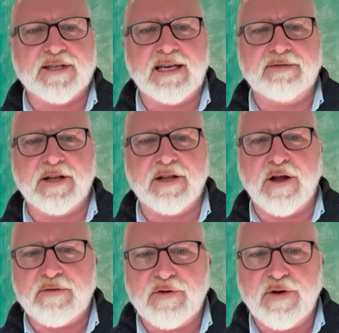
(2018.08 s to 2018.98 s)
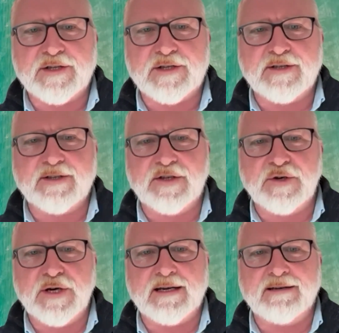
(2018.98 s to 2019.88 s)
We've received a lot of
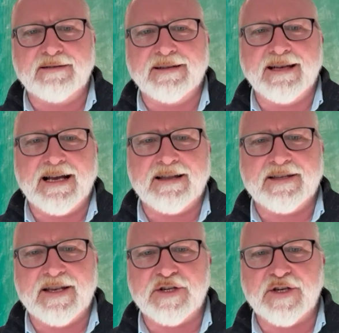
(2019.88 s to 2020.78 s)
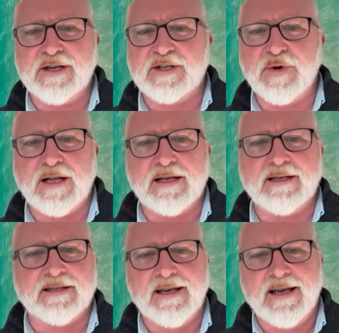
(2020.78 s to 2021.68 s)
questions during the session, as well
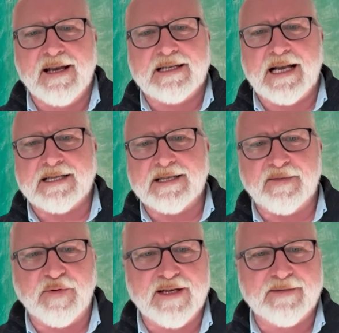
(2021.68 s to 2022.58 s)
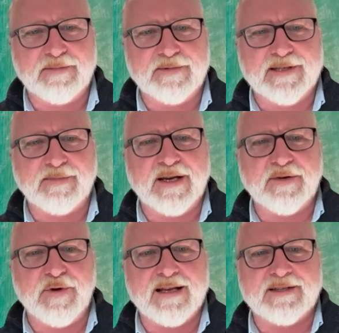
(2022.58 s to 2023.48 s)
as dozens of
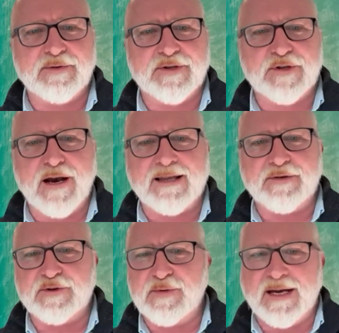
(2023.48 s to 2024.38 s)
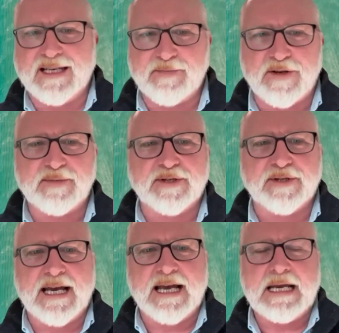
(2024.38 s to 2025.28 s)
pre-submitted ones. We'll try and get through as many as possible
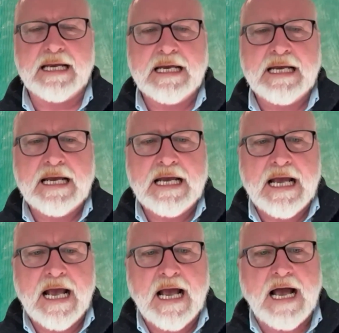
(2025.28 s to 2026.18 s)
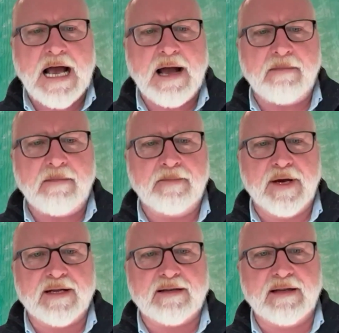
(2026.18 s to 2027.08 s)
today.
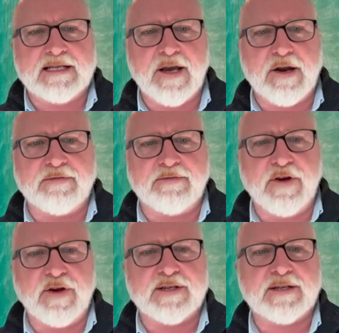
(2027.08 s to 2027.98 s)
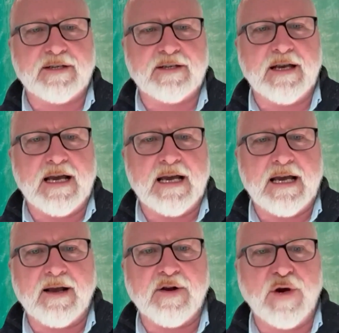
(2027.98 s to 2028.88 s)
But let's go to the first
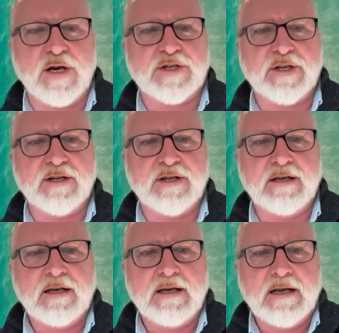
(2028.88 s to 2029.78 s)
question.